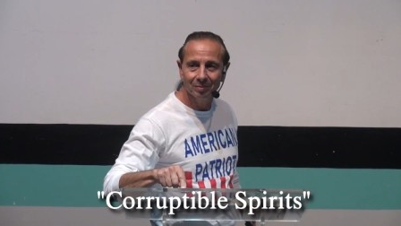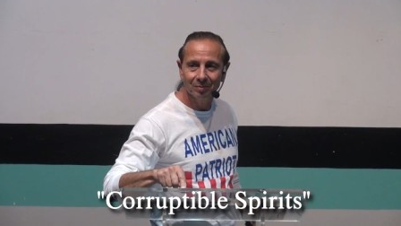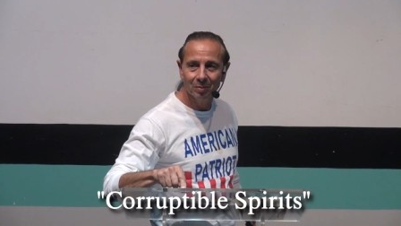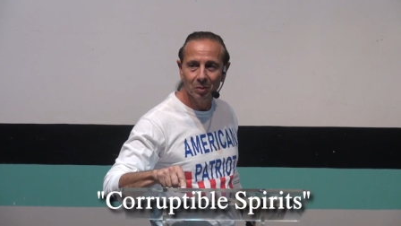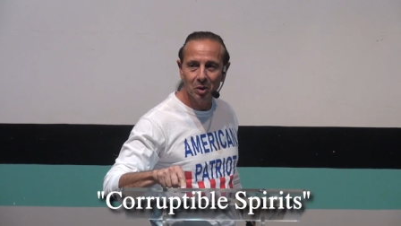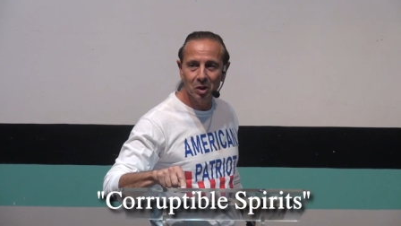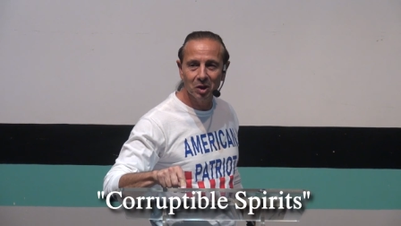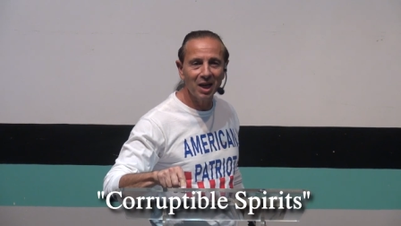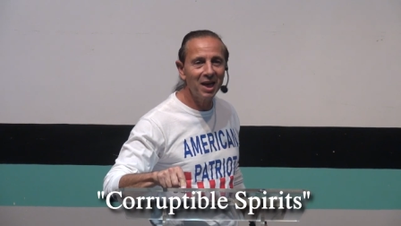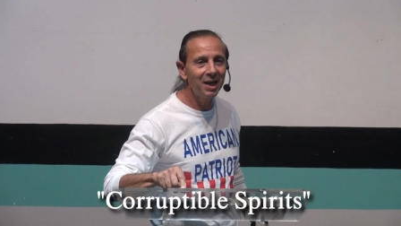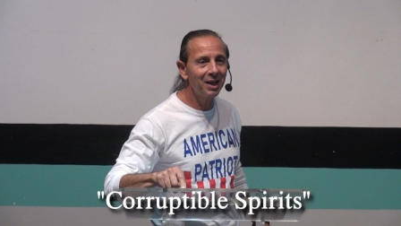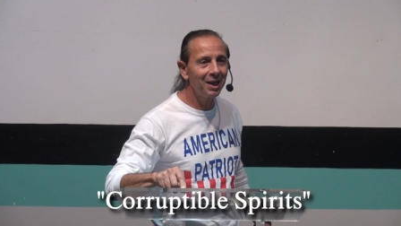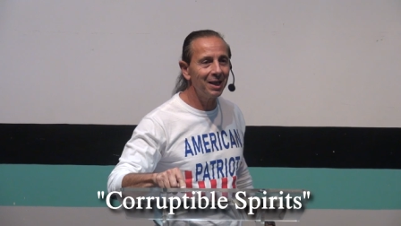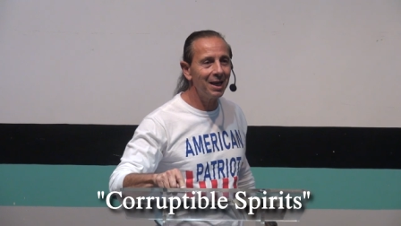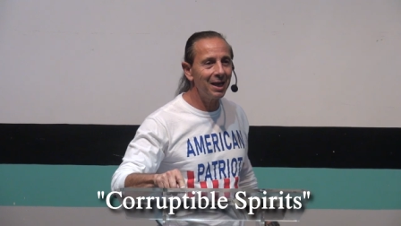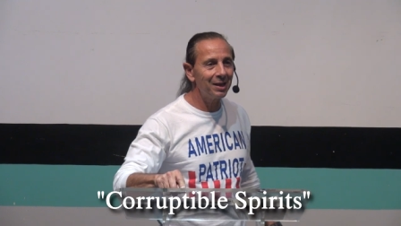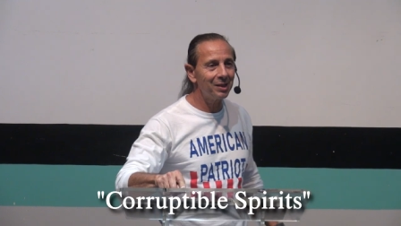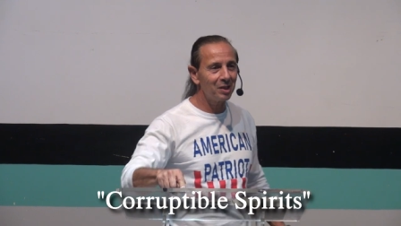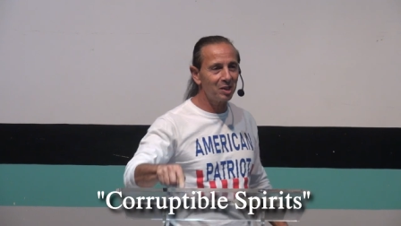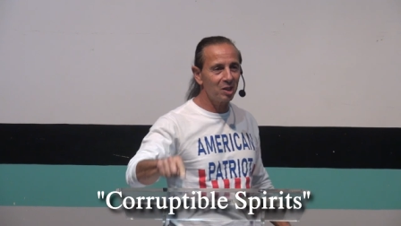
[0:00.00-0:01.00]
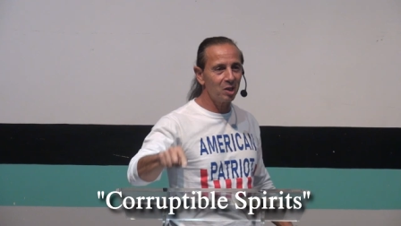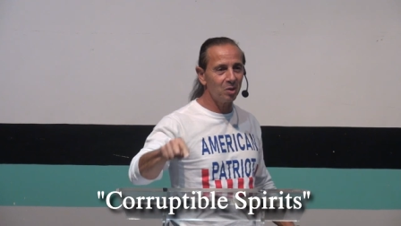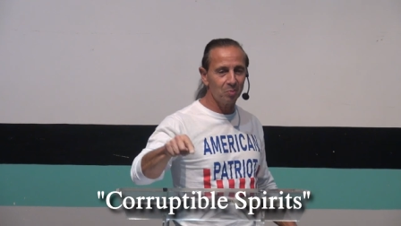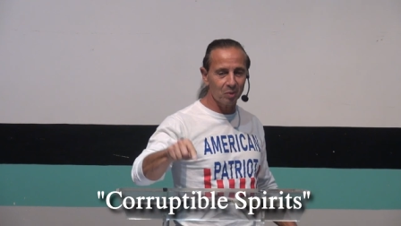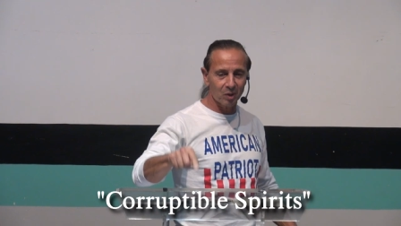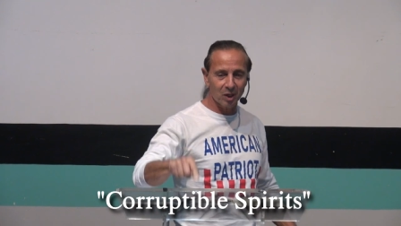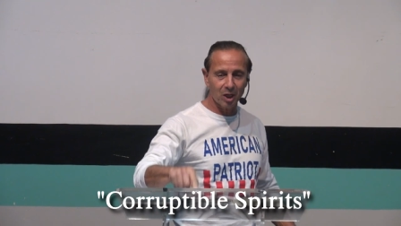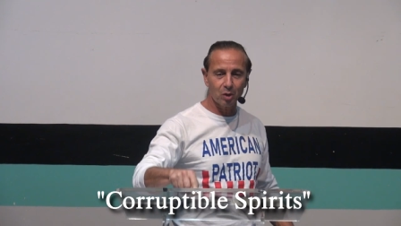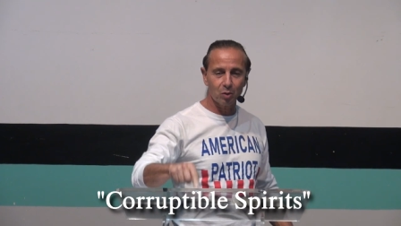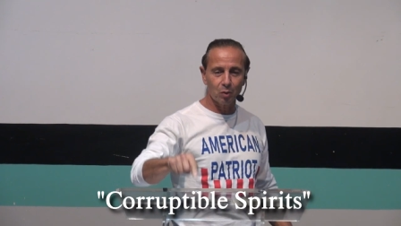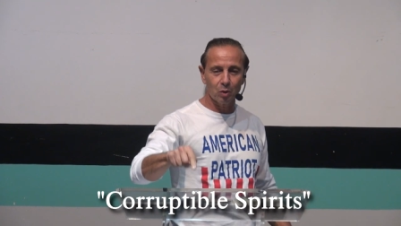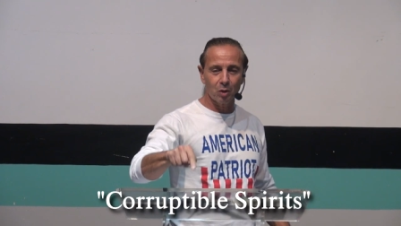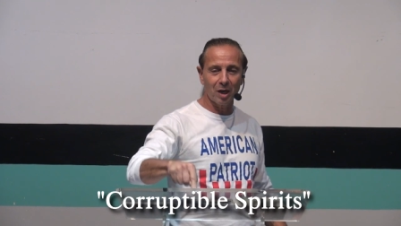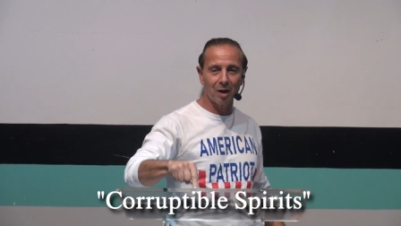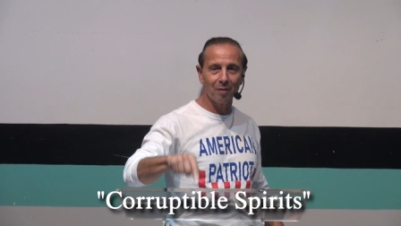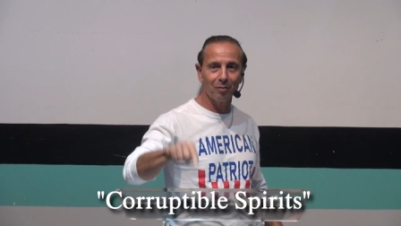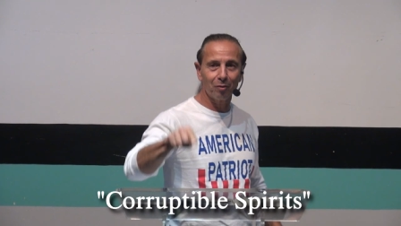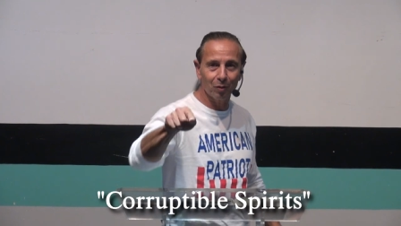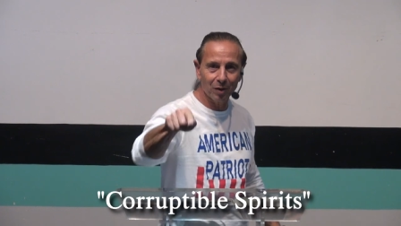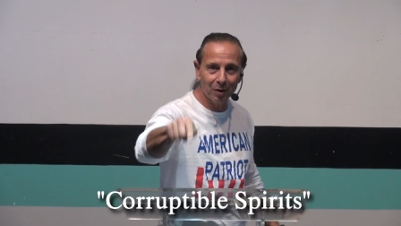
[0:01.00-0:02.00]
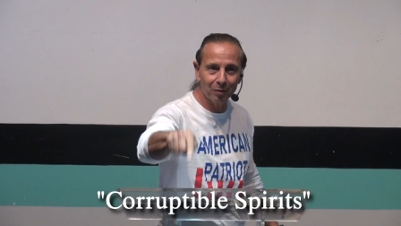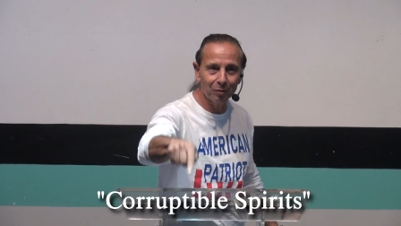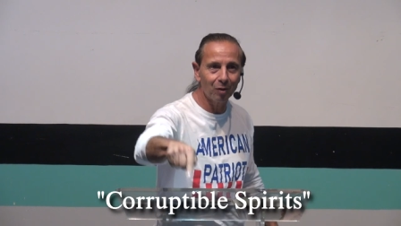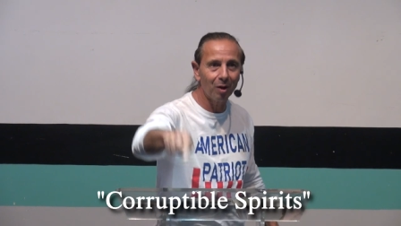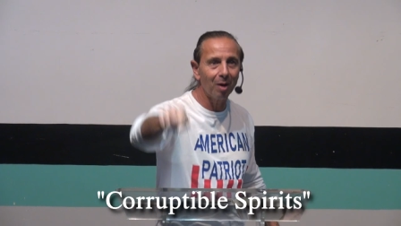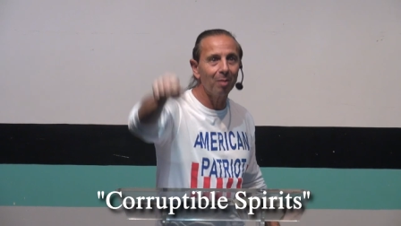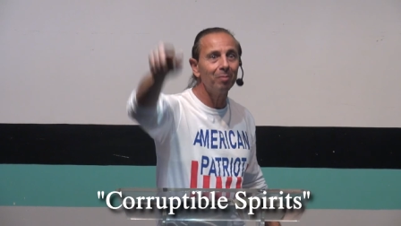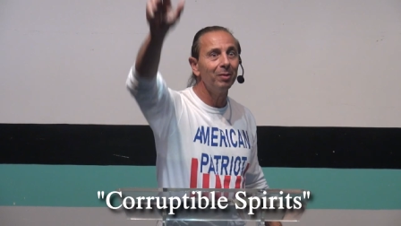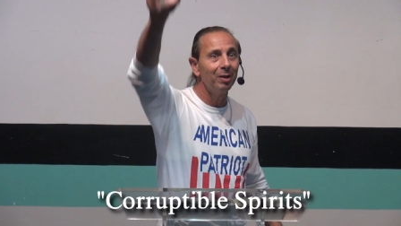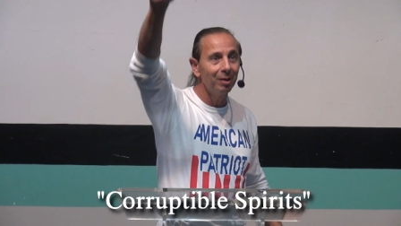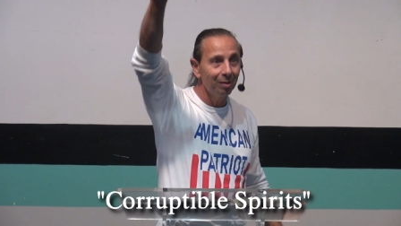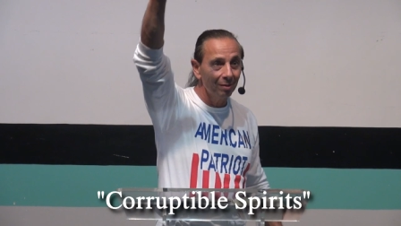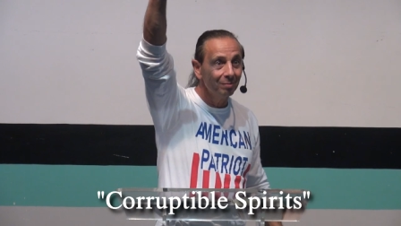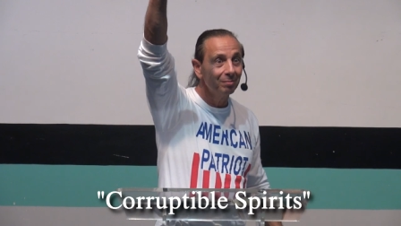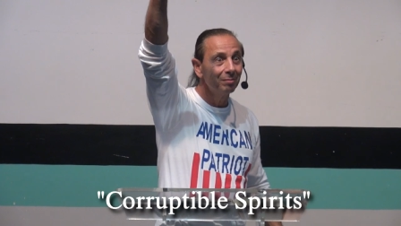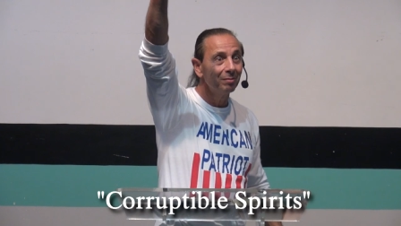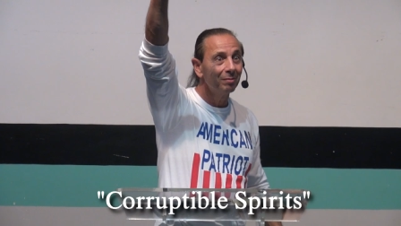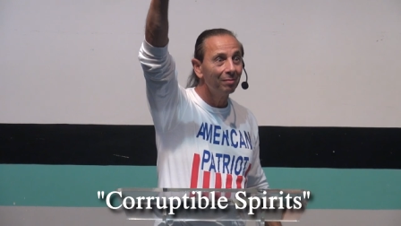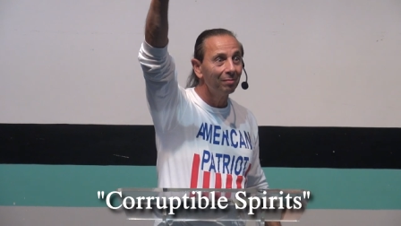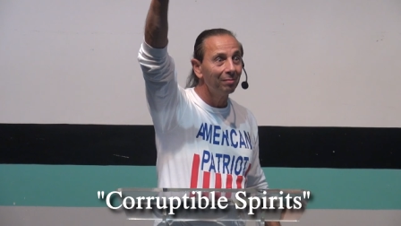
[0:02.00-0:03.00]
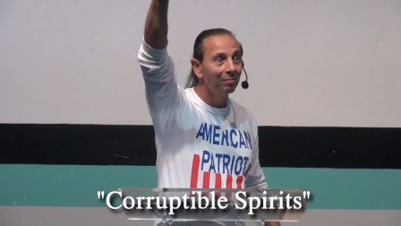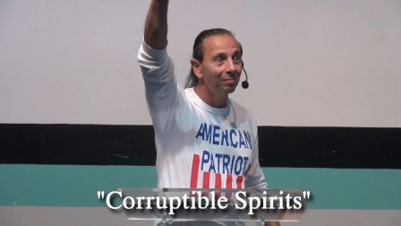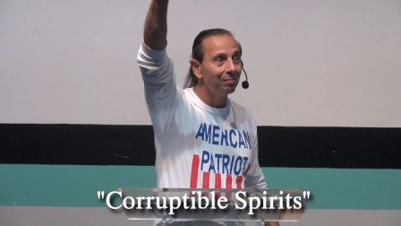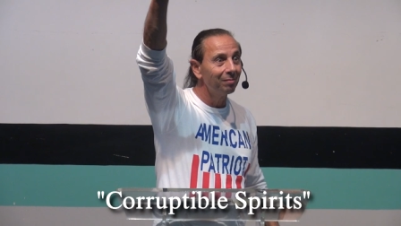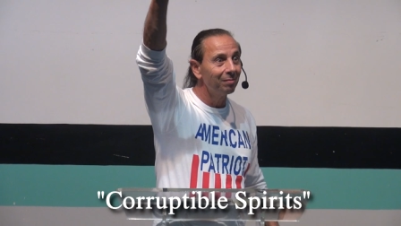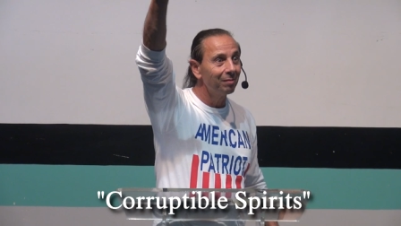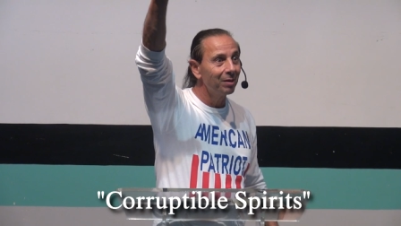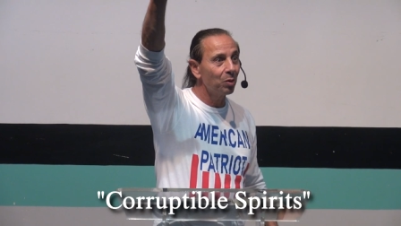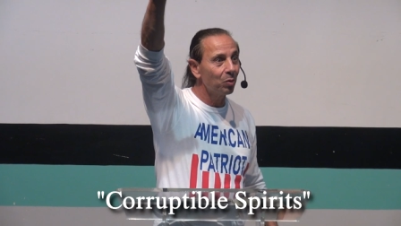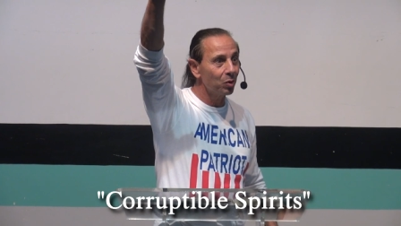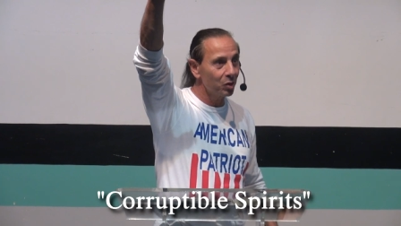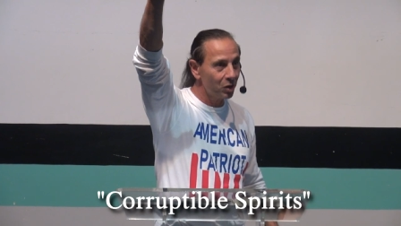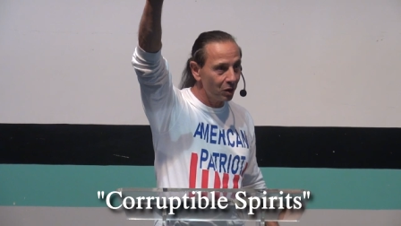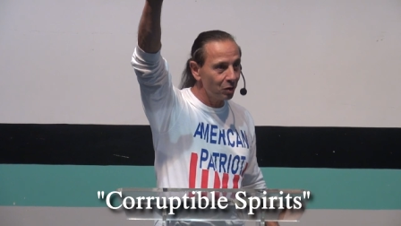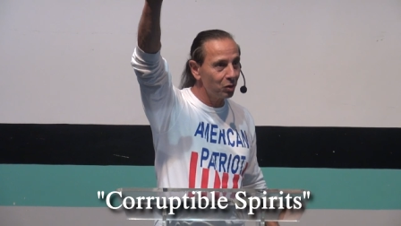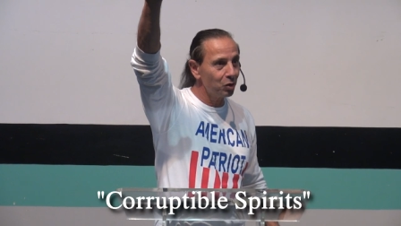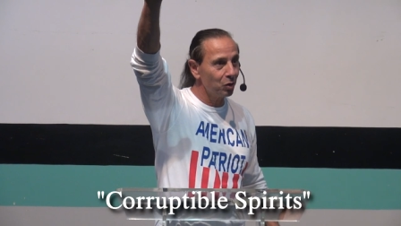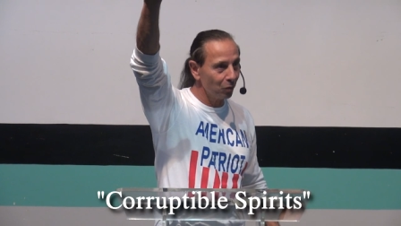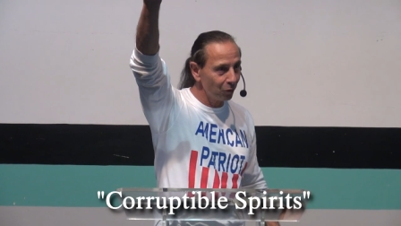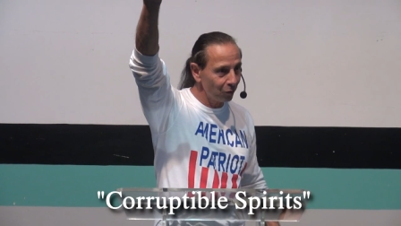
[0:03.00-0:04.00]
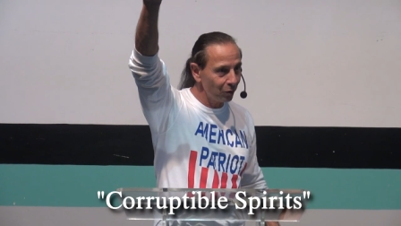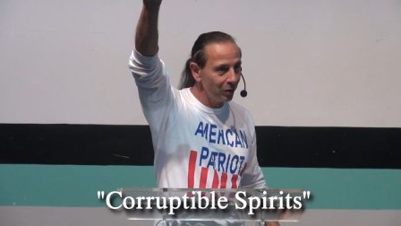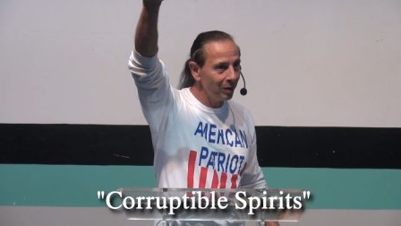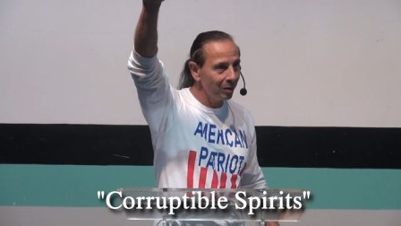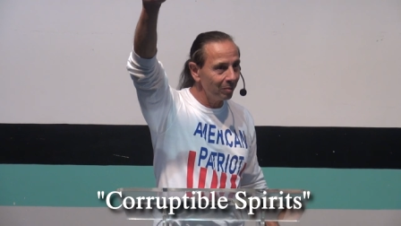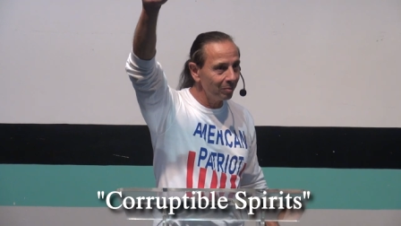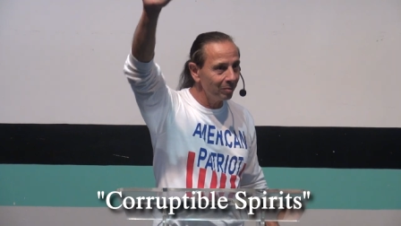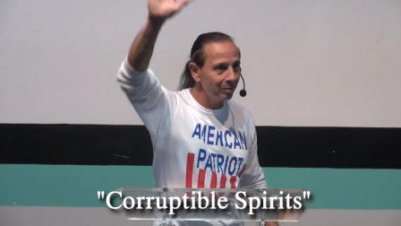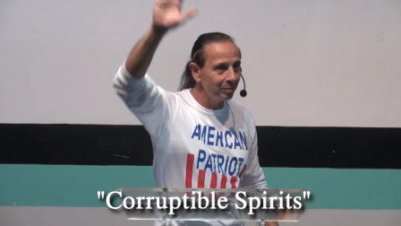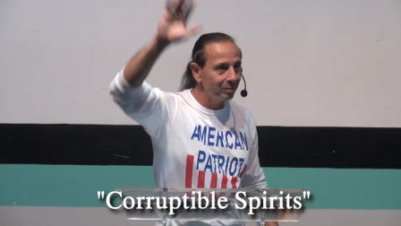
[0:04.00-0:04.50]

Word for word: Stay connected to the place where you got free from, it will assist your freedom.